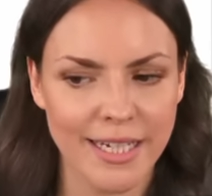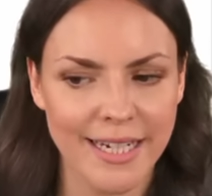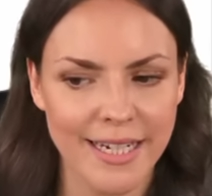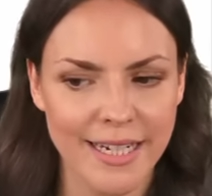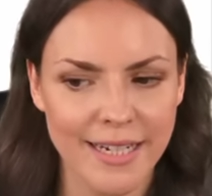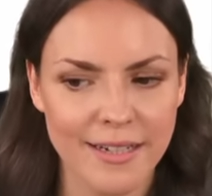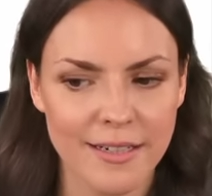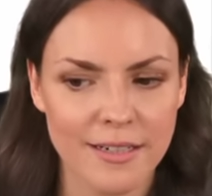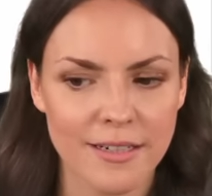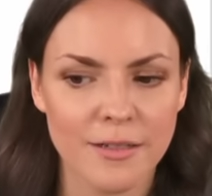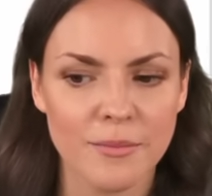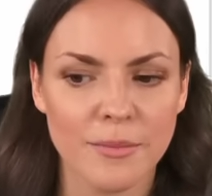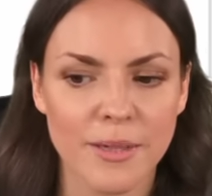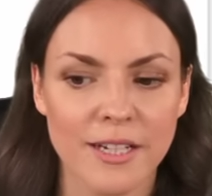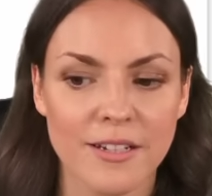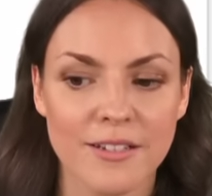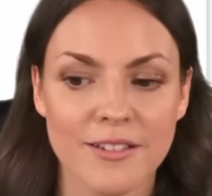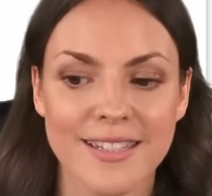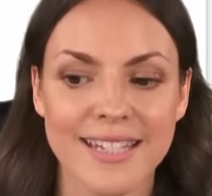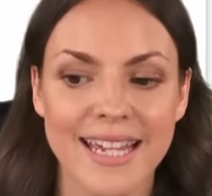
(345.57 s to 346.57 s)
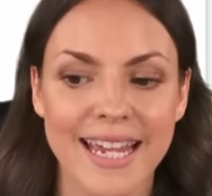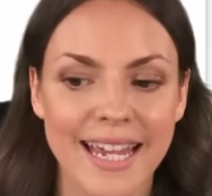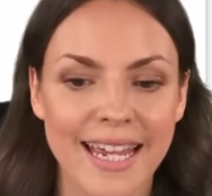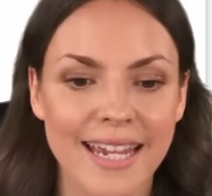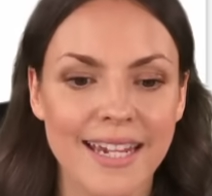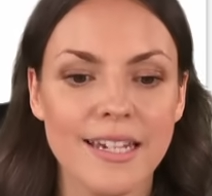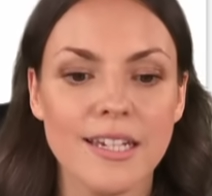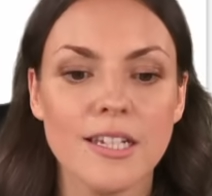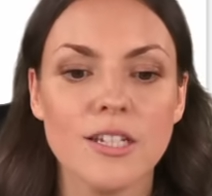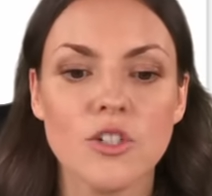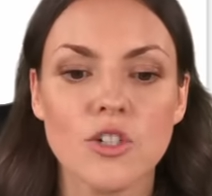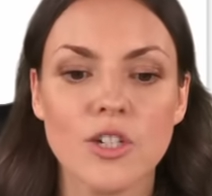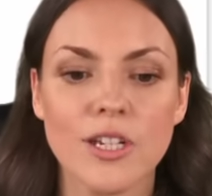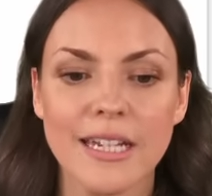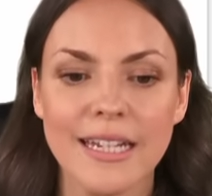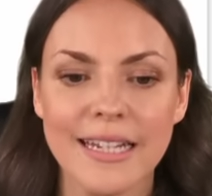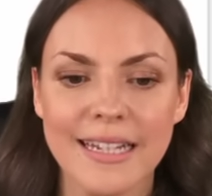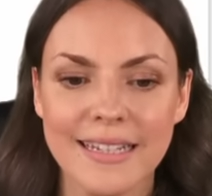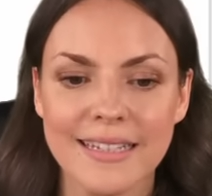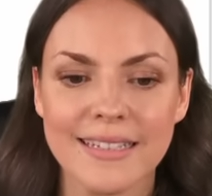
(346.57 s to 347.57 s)
here because h
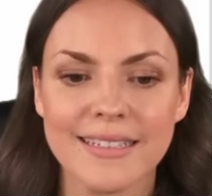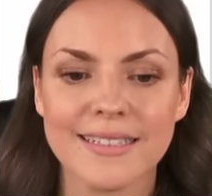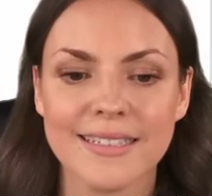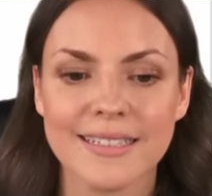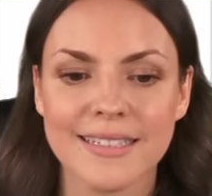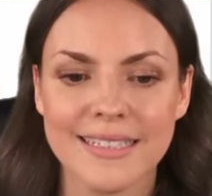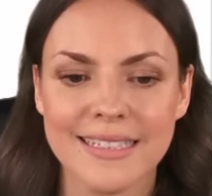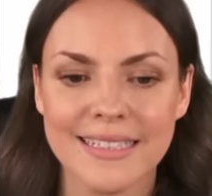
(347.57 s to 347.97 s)
is